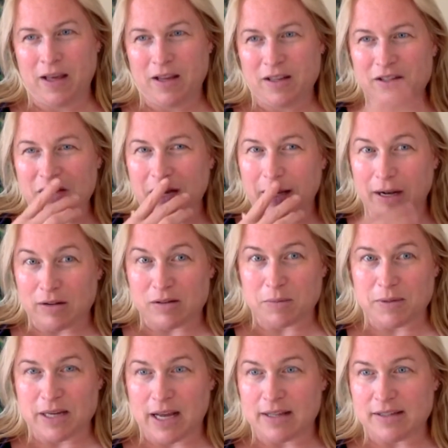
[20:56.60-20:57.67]
checking out some
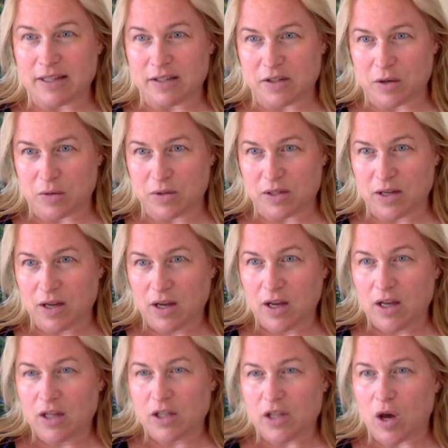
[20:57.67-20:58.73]
Petoskey stones.
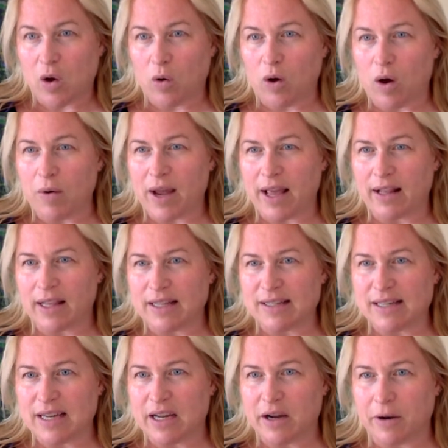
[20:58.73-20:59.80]
So, okay, let's
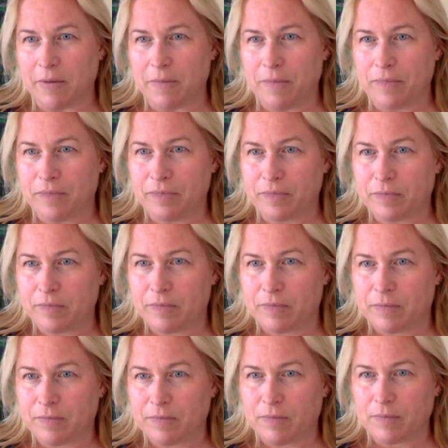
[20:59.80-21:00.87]
see here.
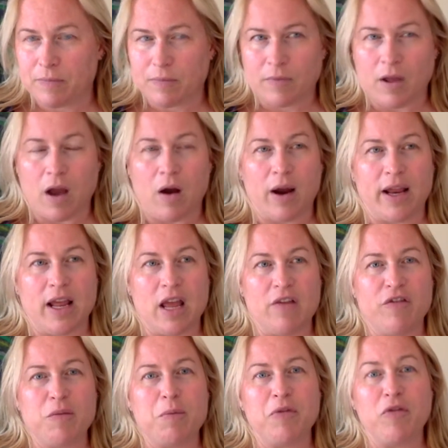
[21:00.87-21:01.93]
All right,
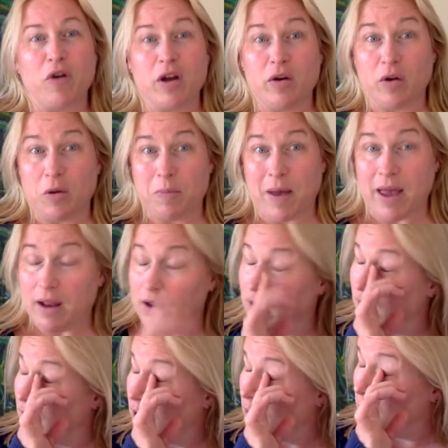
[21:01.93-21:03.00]
before you go to bed,
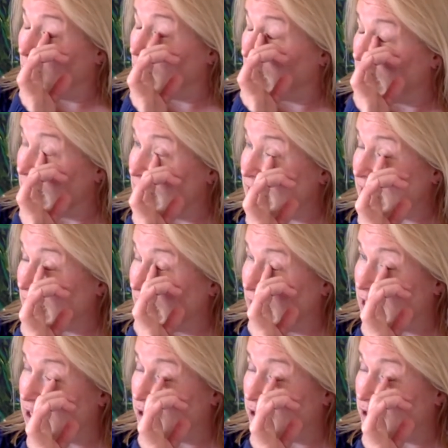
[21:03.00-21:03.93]
one of the things I'd like you